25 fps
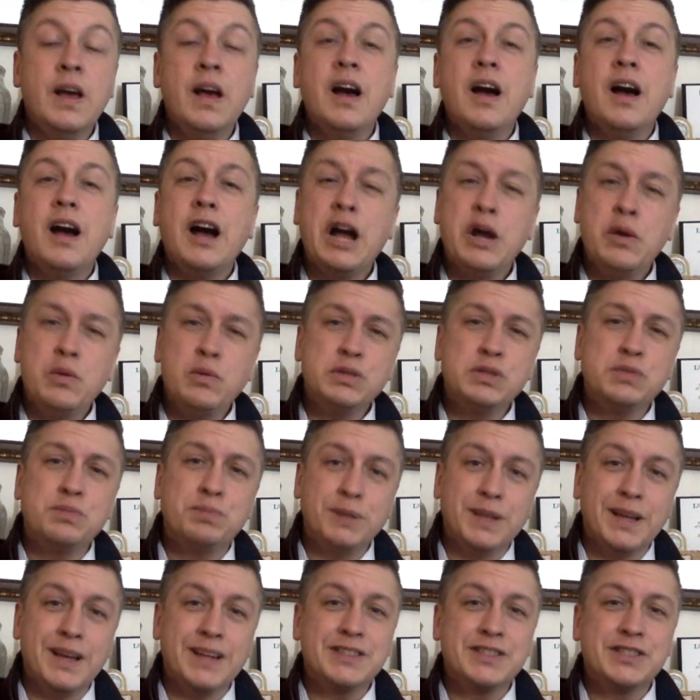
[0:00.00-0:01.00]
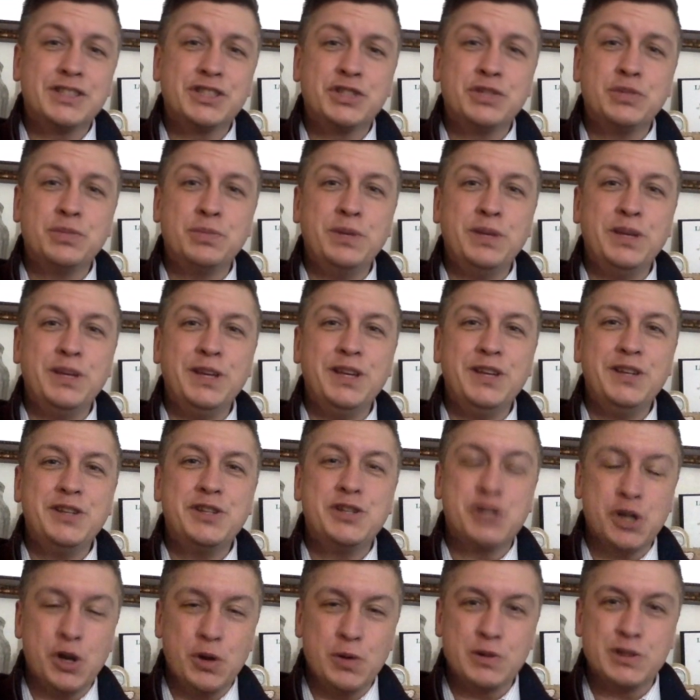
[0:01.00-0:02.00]
I was blessed to be
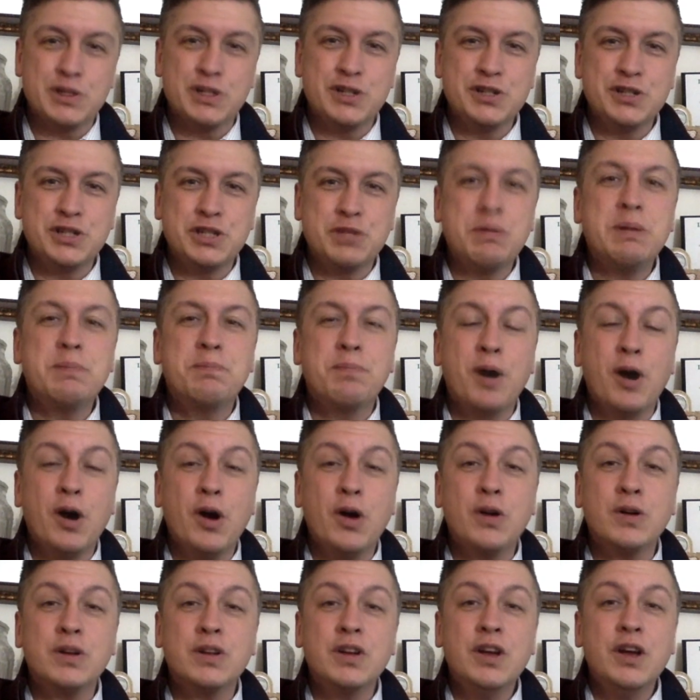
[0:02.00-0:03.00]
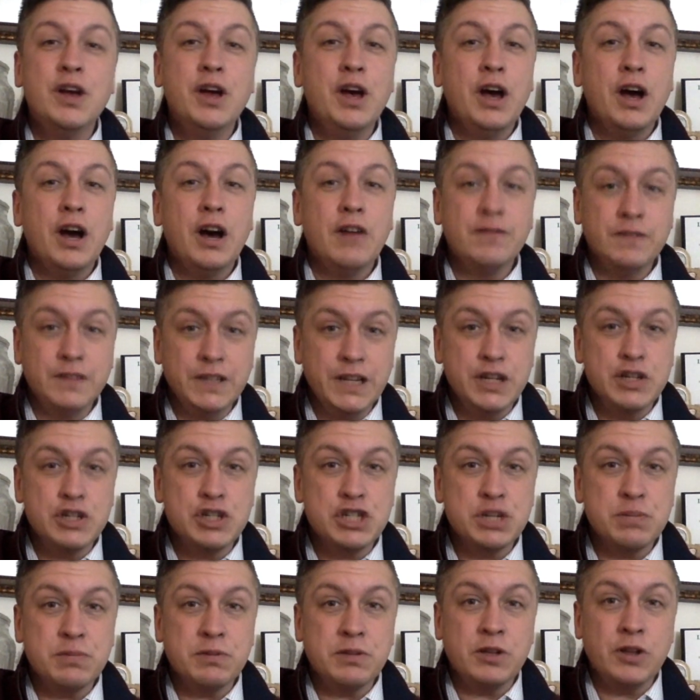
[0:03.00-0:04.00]
chosen to be part of
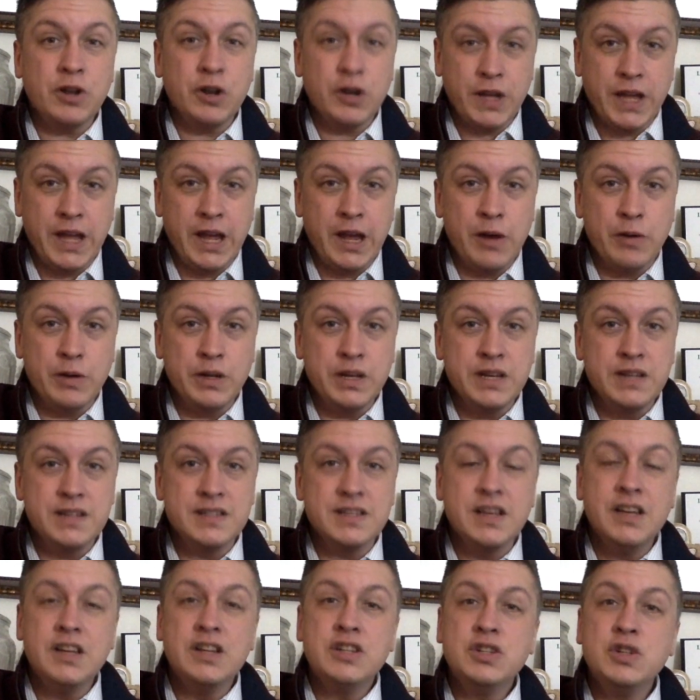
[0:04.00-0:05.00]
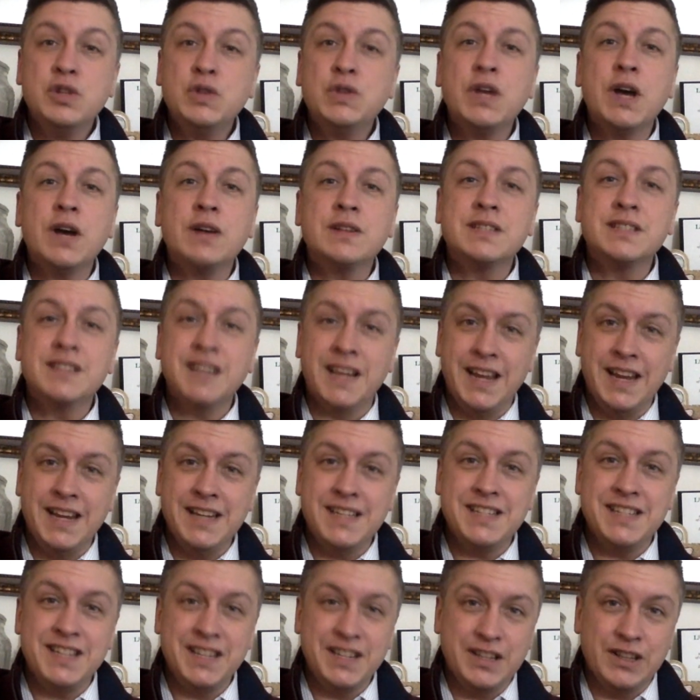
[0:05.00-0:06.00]
Leadership Clark County's
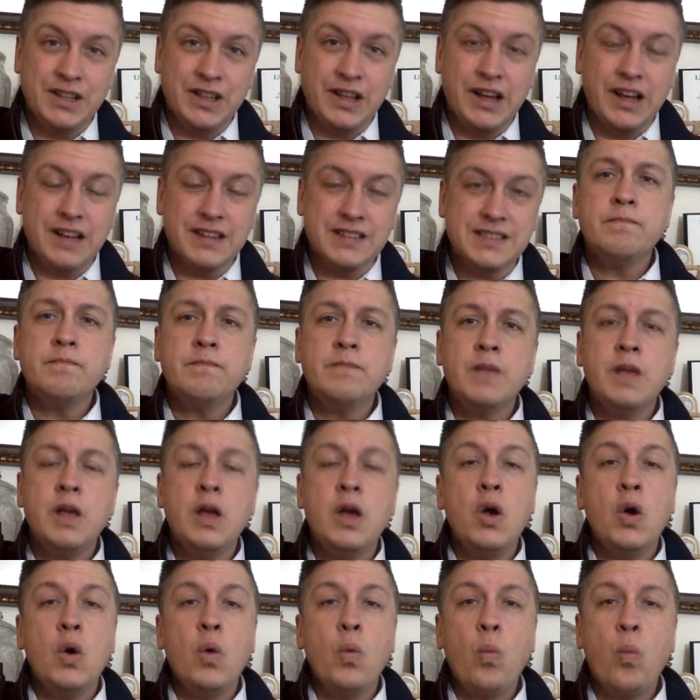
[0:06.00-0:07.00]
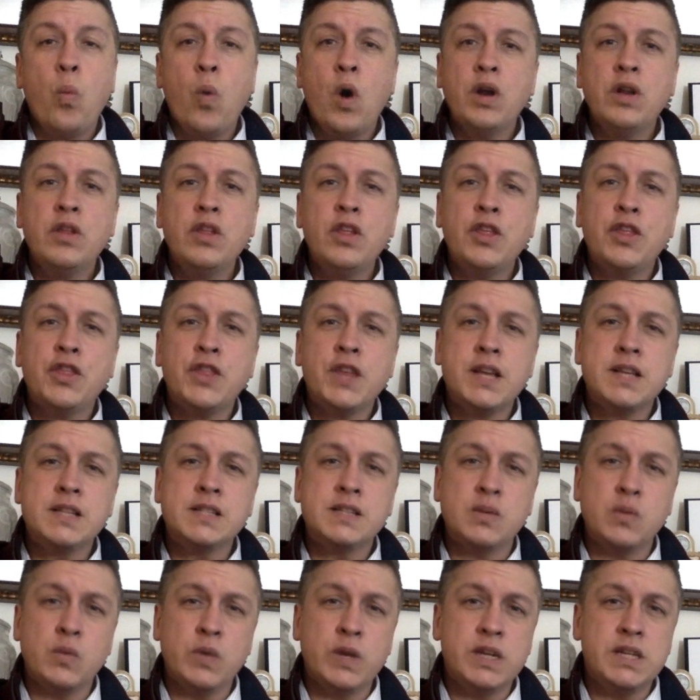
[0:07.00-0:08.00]
2018 class. One of the things that
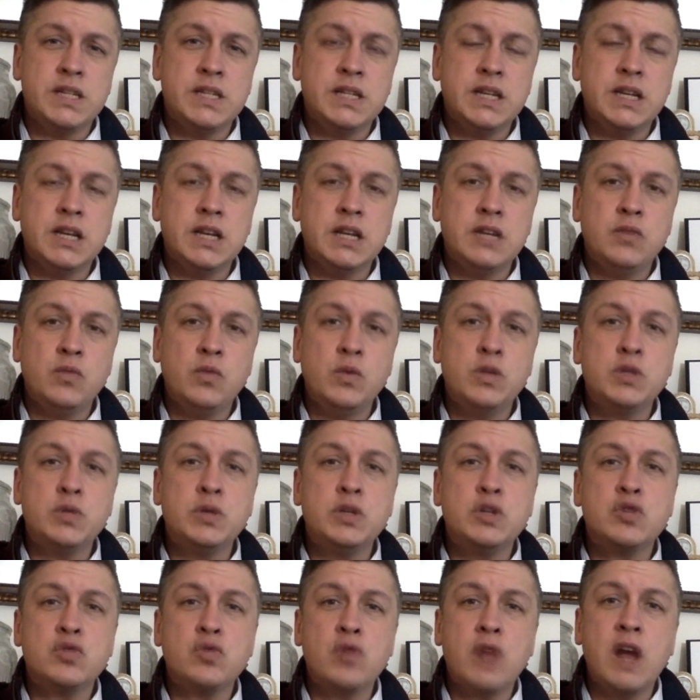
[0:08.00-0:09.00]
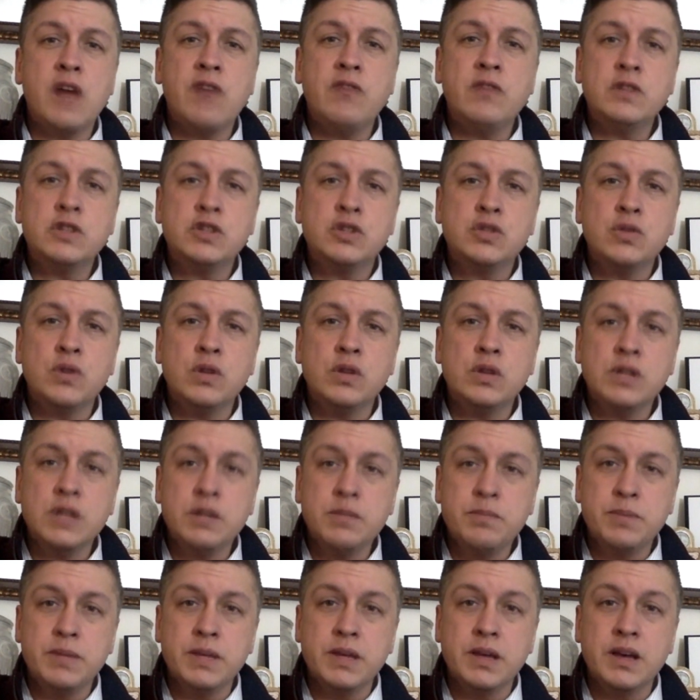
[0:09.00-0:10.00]
we did was we traveled to
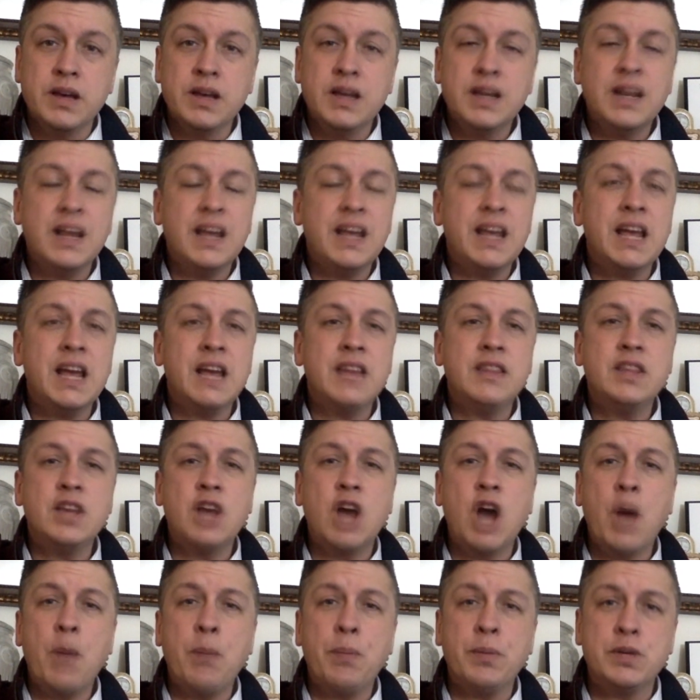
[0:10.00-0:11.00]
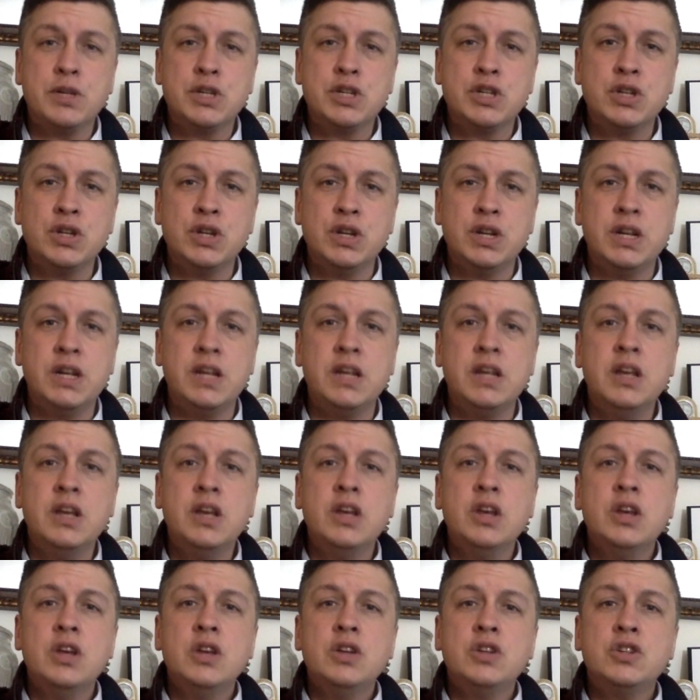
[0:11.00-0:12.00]
Olympia, and I had the opportunity
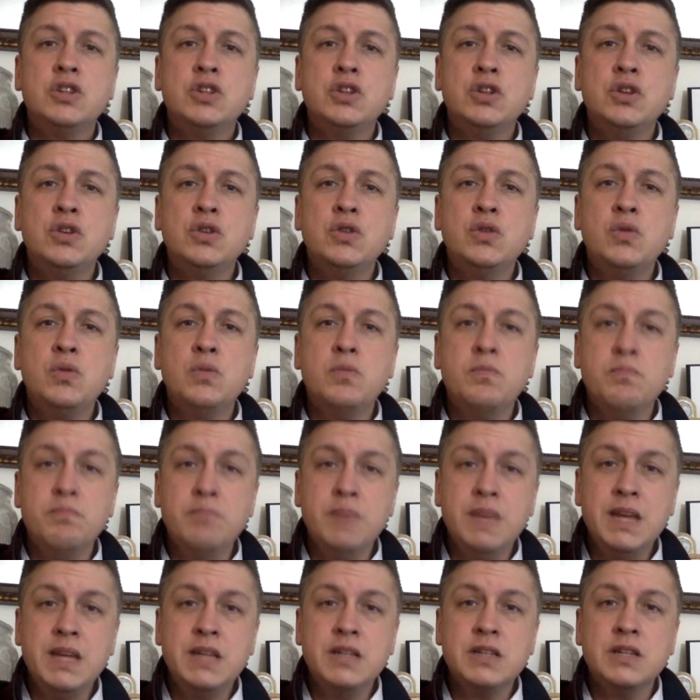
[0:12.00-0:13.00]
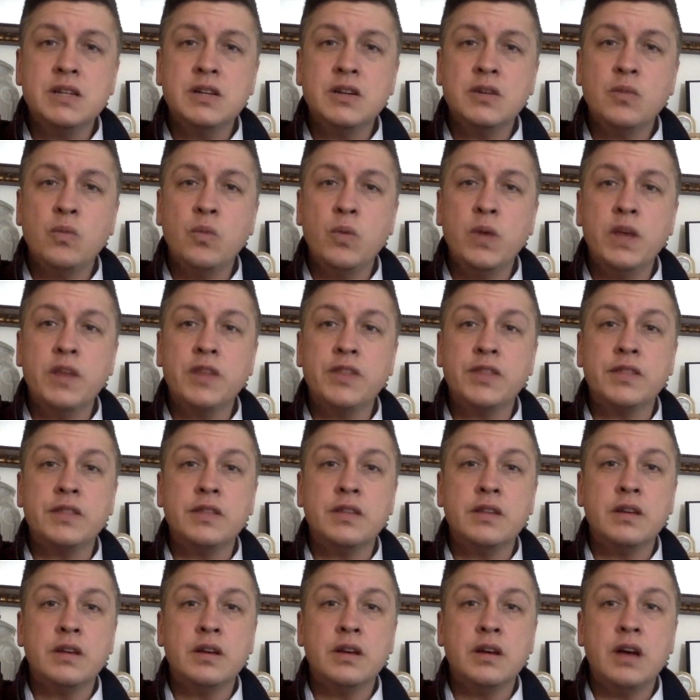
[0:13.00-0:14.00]
to meet with
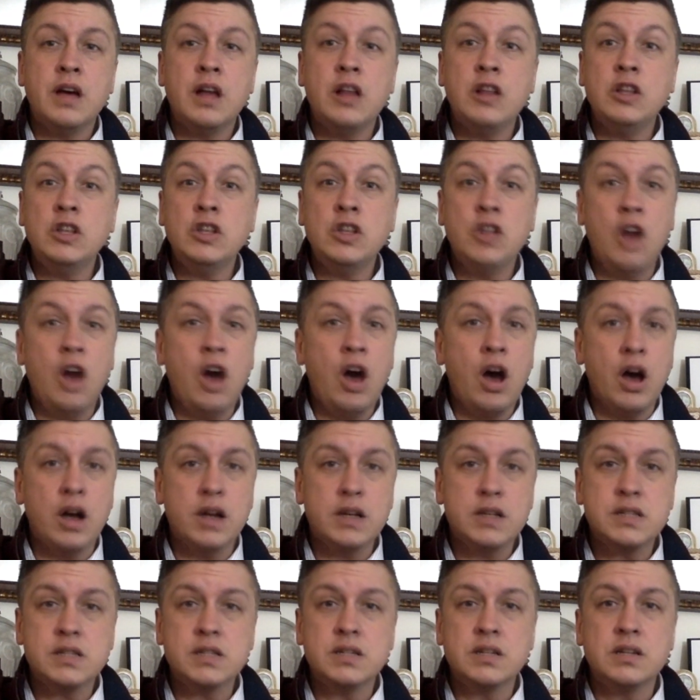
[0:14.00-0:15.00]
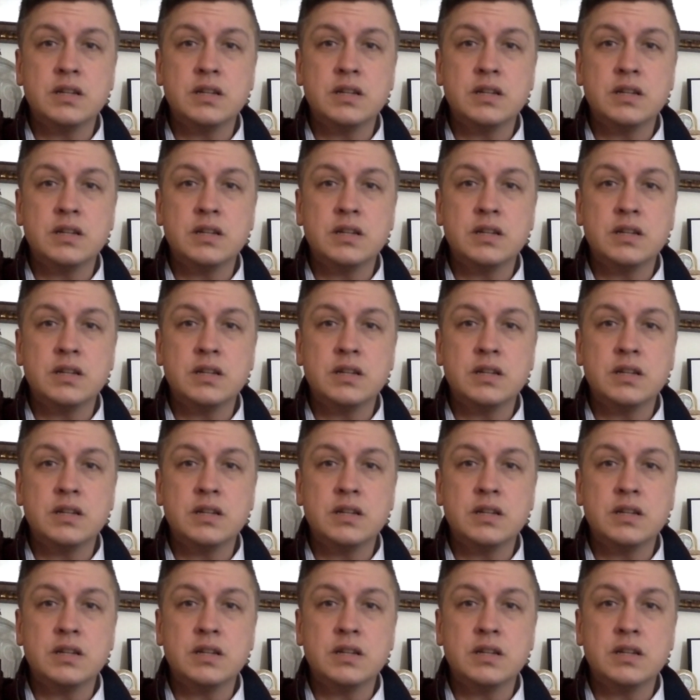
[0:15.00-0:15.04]
a lot